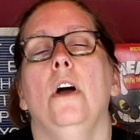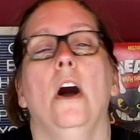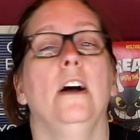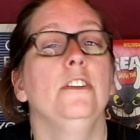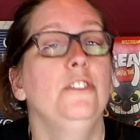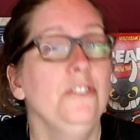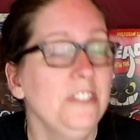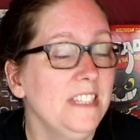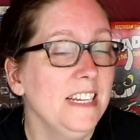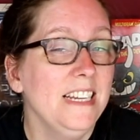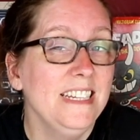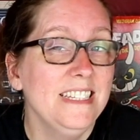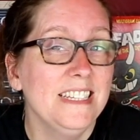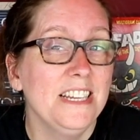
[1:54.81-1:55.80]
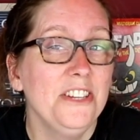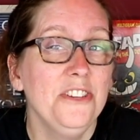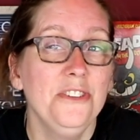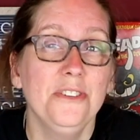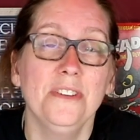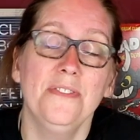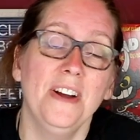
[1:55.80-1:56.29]
On Tuesdays,
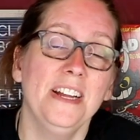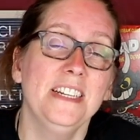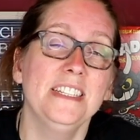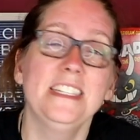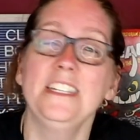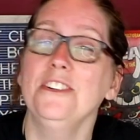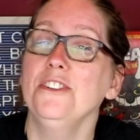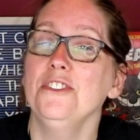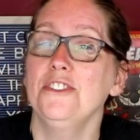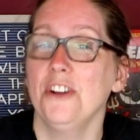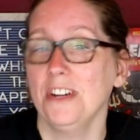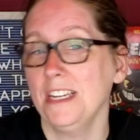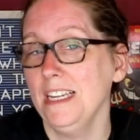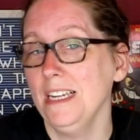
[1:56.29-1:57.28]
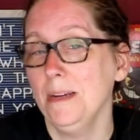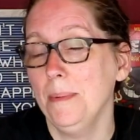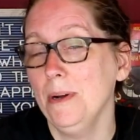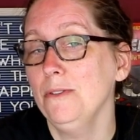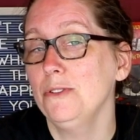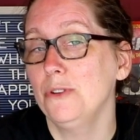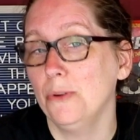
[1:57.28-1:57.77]
you can find us here talking
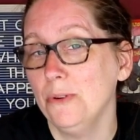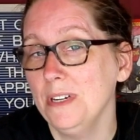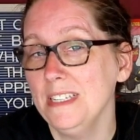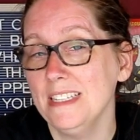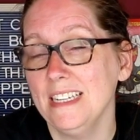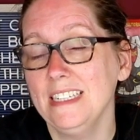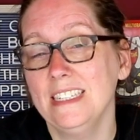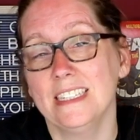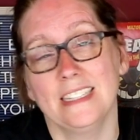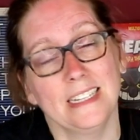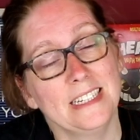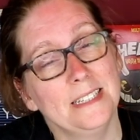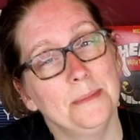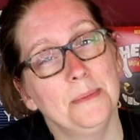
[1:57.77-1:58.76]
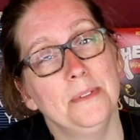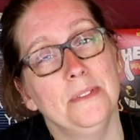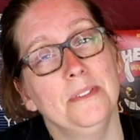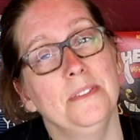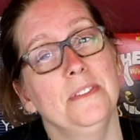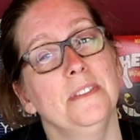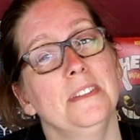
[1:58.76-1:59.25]
about toys and
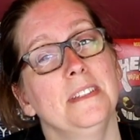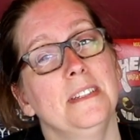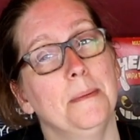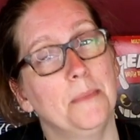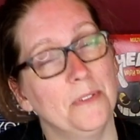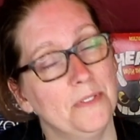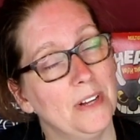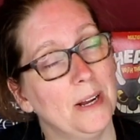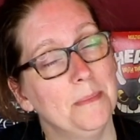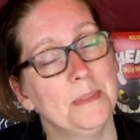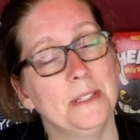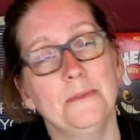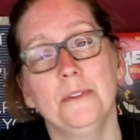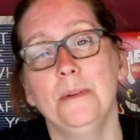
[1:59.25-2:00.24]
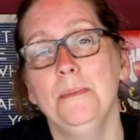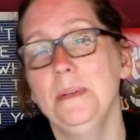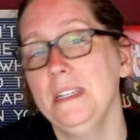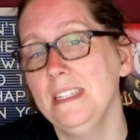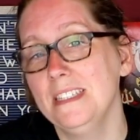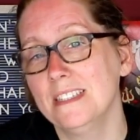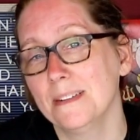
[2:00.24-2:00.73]
collectibles. A number of times it will
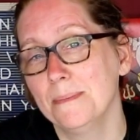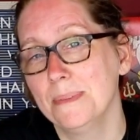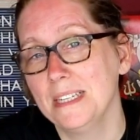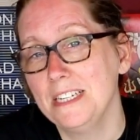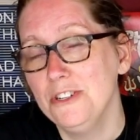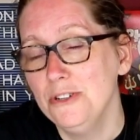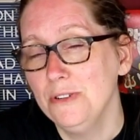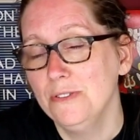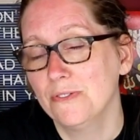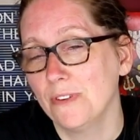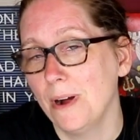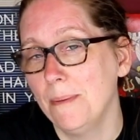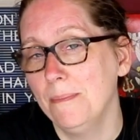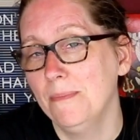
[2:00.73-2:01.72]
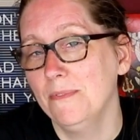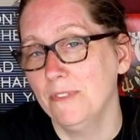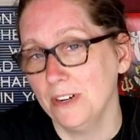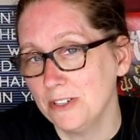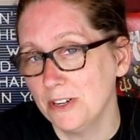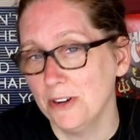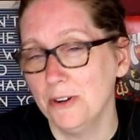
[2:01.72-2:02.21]
be something new from
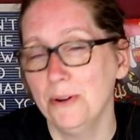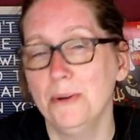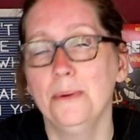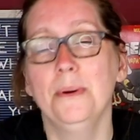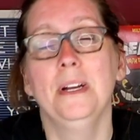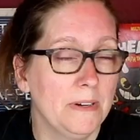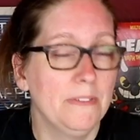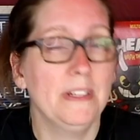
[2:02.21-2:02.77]
Funko. If you